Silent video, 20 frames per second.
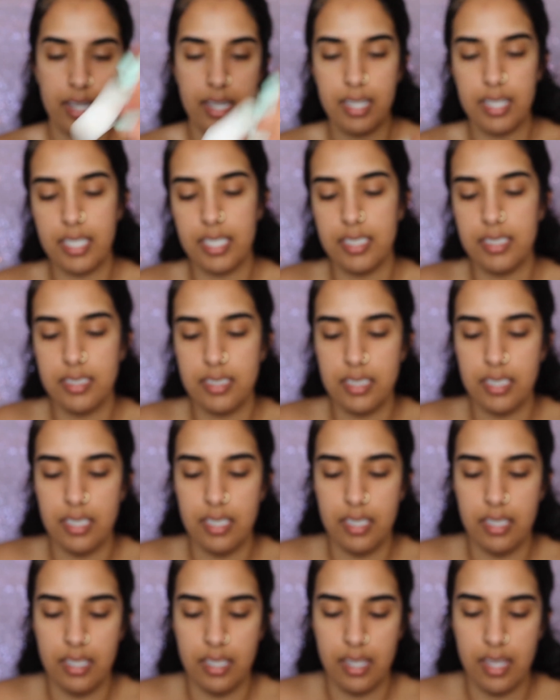eyes.
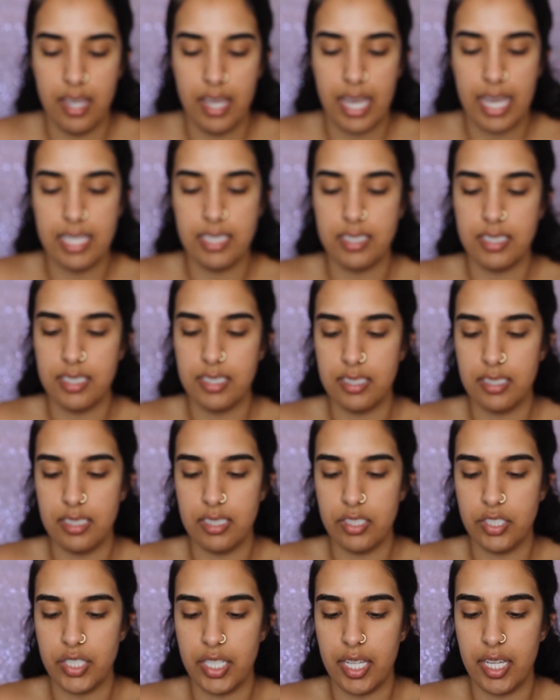And this is in
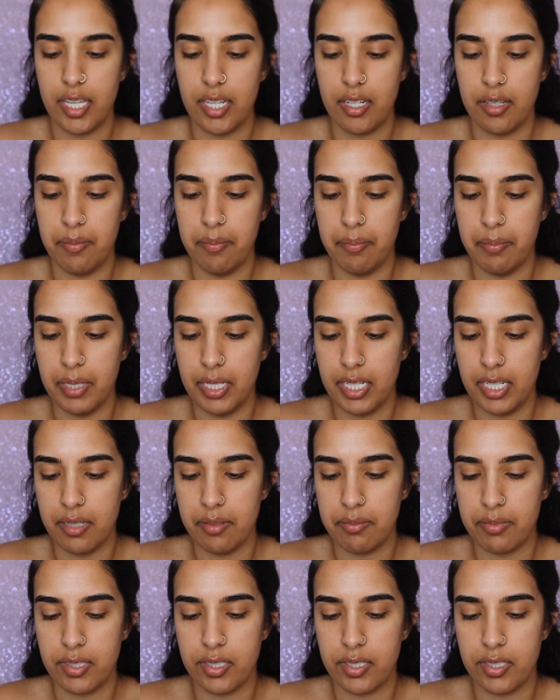the shade Medium